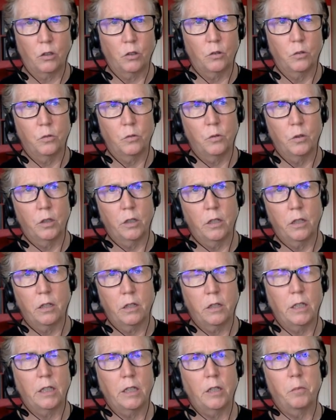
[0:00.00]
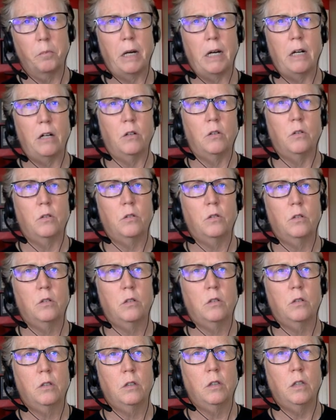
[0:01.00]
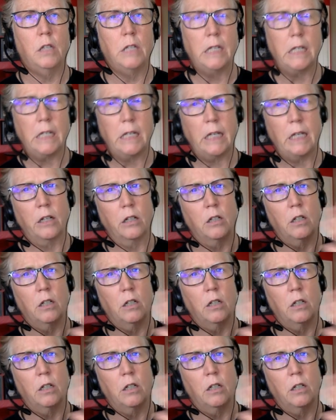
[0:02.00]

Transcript: You don't want to think about leaning